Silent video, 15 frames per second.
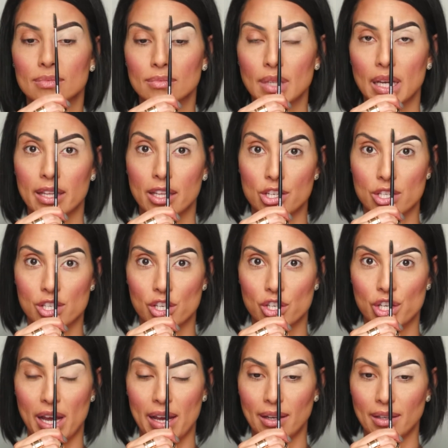And then just to
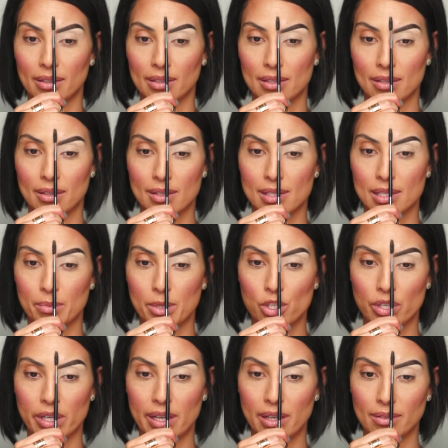check
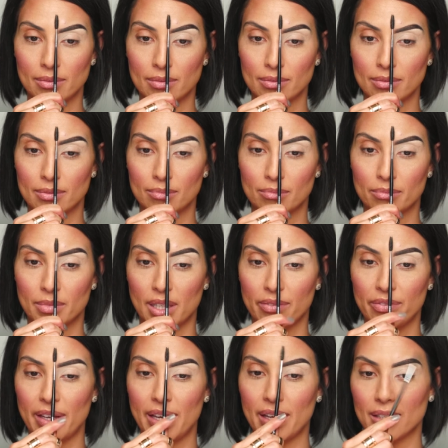symmetry,
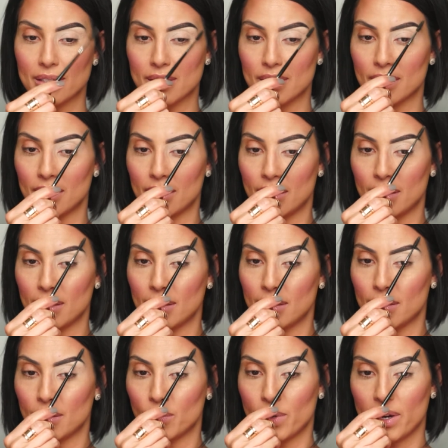perfect.
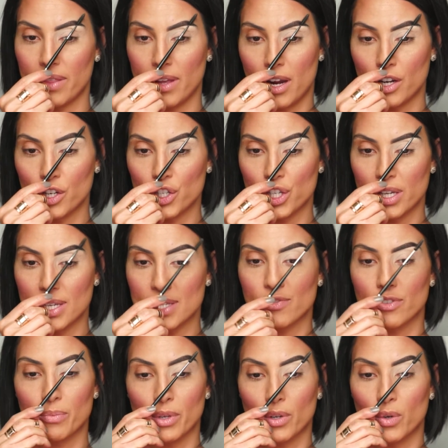Where the arch is
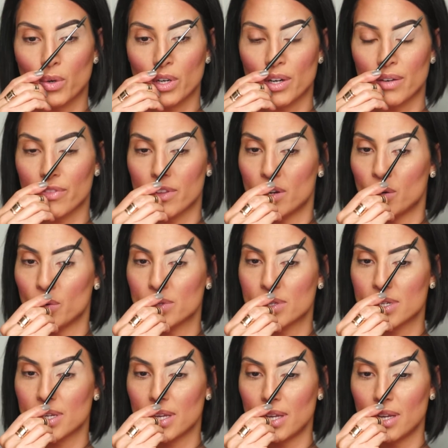from the corner of the nose
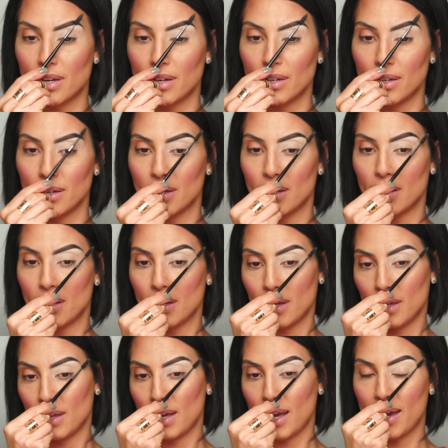to here,
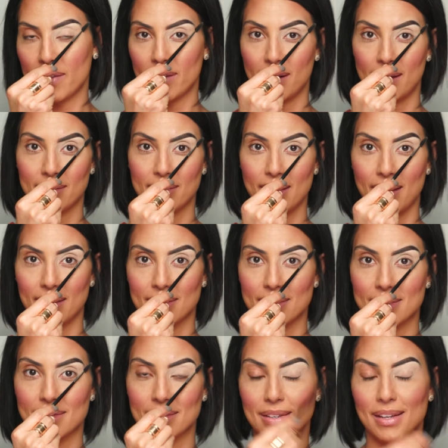and then at the
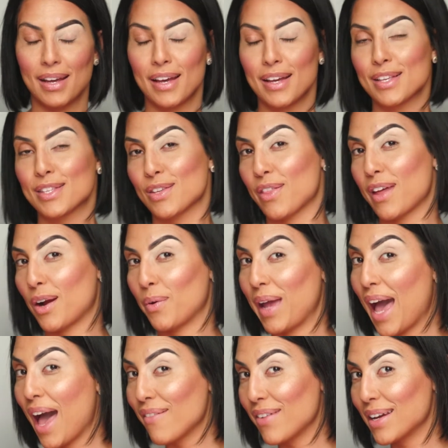end. So there we
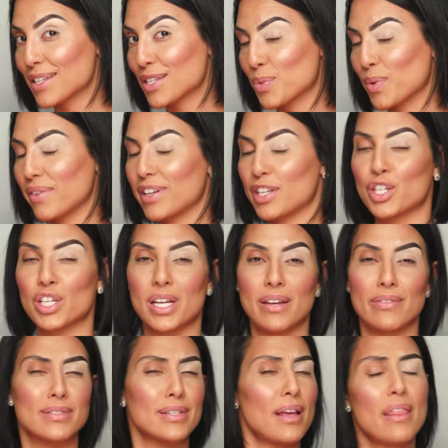have it. We've
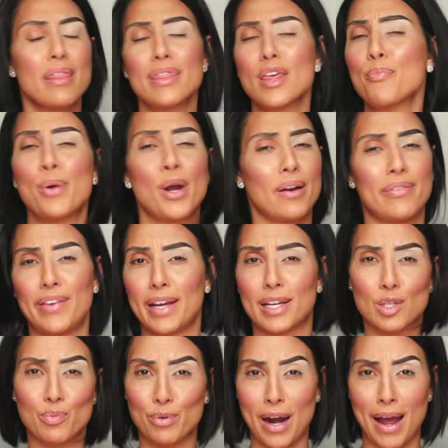achieved the
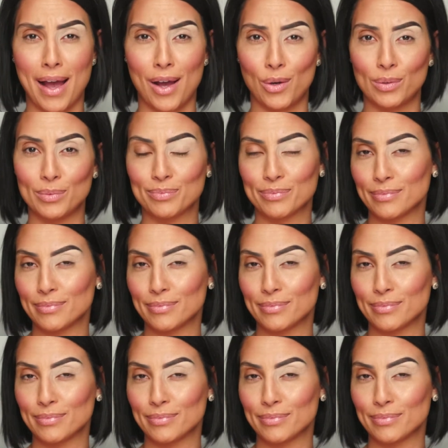perfect brow